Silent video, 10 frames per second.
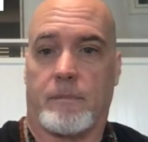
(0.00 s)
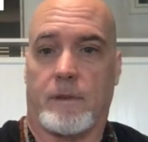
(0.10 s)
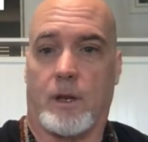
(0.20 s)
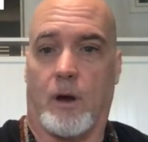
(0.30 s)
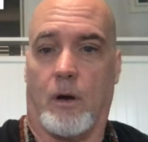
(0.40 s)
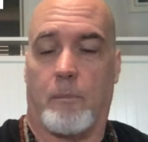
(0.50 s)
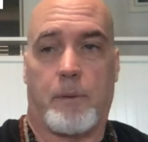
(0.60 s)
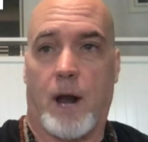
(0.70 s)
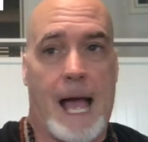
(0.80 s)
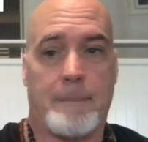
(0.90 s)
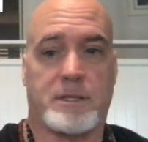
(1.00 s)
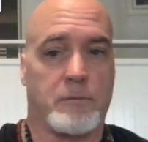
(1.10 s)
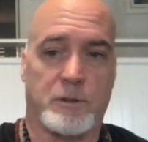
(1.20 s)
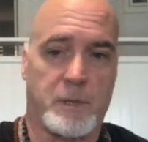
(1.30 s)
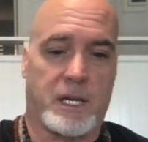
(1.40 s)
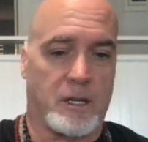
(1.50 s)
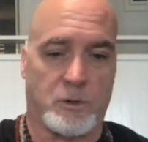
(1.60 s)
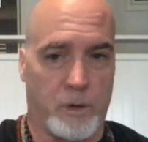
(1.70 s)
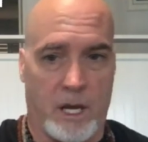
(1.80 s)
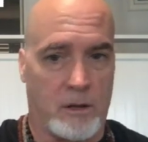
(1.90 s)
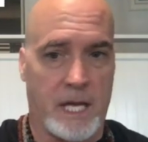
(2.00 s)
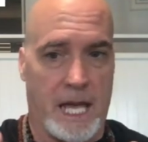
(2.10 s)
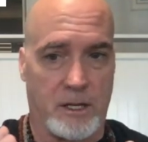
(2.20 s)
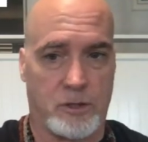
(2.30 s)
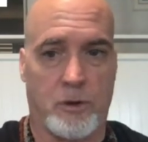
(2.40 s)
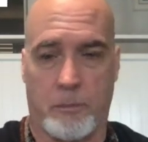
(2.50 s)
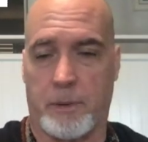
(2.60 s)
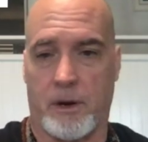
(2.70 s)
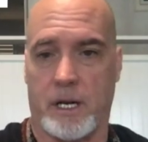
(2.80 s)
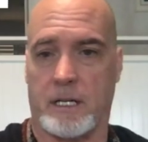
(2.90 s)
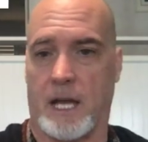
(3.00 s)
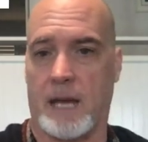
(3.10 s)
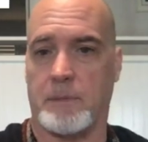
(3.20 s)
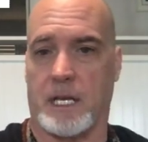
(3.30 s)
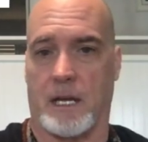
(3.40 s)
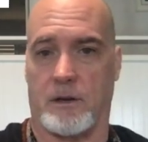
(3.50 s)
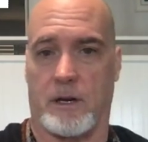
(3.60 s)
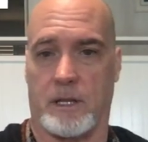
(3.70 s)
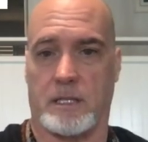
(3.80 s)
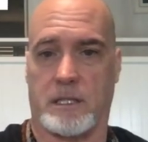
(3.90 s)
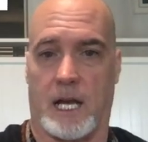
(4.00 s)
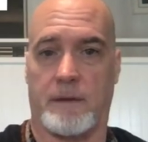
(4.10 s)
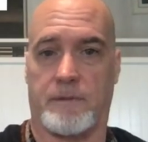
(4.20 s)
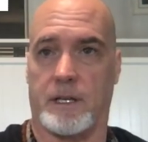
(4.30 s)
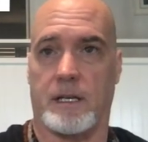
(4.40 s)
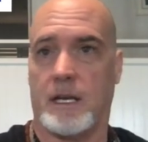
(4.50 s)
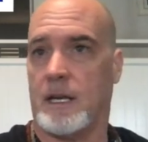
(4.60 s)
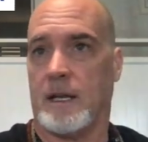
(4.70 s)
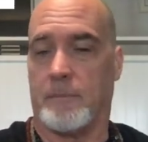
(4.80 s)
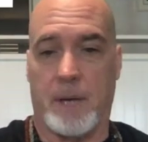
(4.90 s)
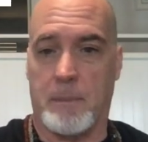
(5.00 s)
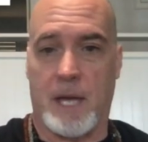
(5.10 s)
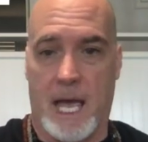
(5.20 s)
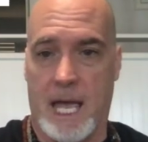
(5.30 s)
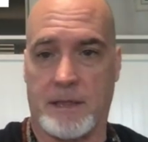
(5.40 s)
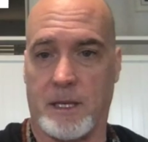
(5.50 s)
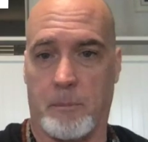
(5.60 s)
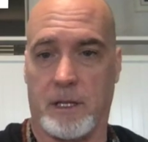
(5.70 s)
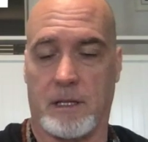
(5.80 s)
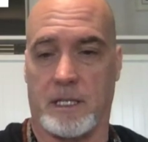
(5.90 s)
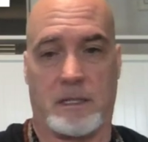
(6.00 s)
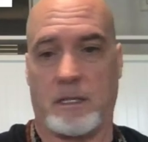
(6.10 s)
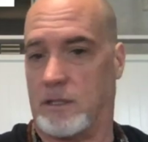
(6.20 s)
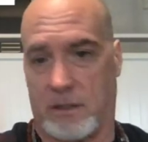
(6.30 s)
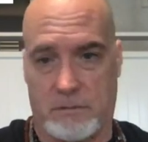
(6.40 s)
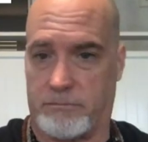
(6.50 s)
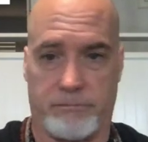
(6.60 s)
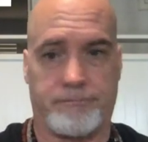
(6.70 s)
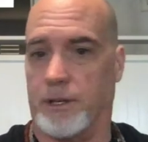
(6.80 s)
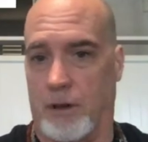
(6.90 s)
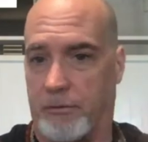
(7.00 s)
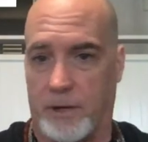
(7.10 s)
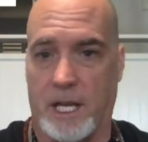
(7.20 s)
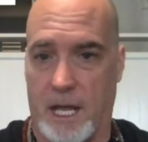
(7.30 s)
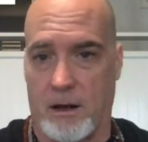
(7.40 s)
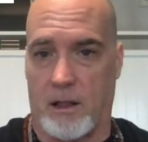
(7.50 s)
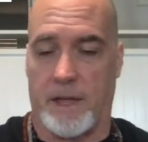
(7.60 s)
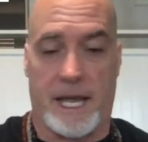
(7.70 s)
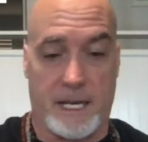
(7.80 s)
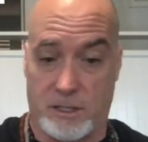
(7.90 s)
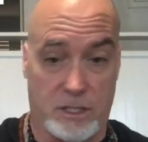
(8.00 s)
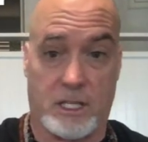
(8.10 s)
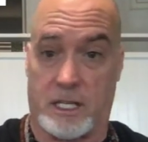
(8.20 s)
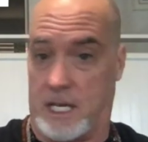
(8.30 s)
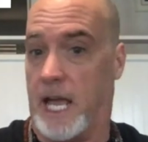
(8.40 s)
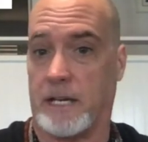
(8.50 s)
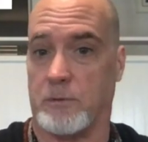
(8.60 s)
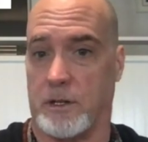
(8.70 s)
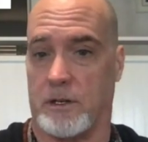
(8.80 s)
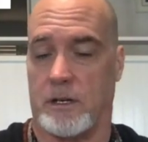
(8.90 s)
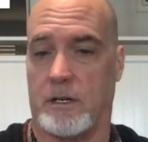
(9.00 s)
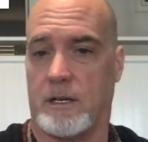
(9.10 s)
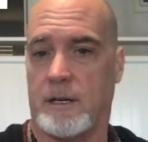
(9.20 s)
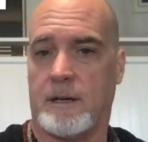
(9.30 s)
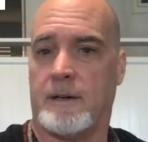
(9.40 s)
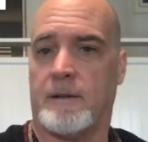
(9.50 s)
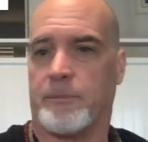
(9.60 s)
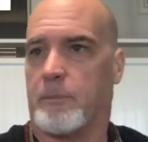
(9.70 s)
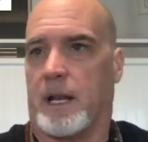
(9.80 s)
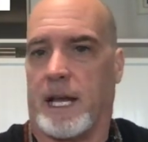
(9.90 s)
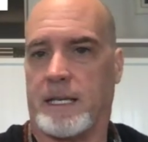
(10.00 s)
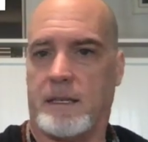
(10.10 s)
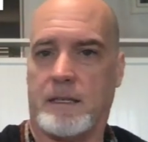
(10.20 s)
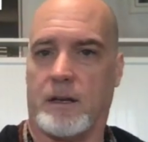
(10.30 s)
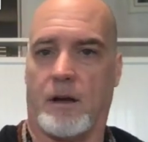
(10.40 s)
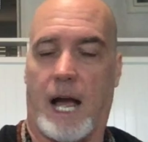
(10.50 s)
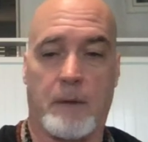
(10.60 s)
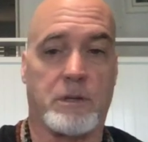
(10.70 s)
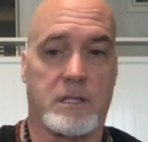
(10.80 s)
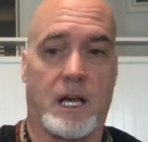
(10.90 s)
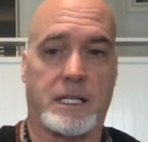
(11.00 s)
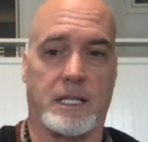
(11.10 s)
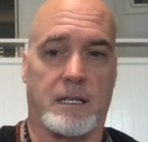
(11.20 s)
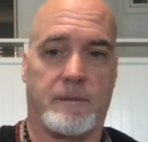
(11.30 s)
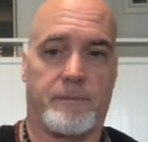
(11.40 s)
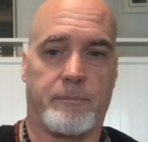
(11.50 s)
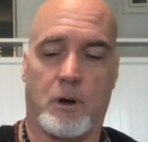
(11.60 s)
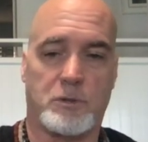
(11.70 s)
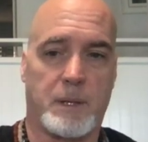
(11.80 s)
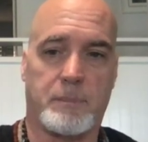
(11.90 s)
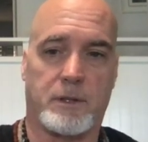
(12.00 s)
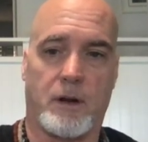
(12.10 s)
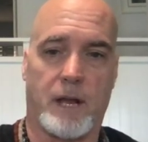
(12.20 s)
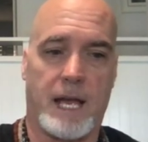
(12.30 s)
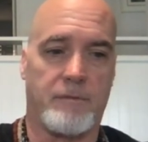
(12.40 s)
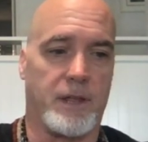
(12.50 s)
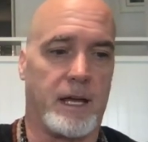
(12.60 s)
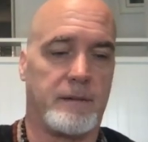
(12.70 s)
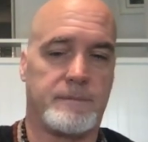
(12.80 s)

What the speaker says: you know, perhaps it was because we only had a short period of time together in this life that maybe I had the ability to just, you know, forget all that and just connect with her. But I was lucky. Most people don't have that.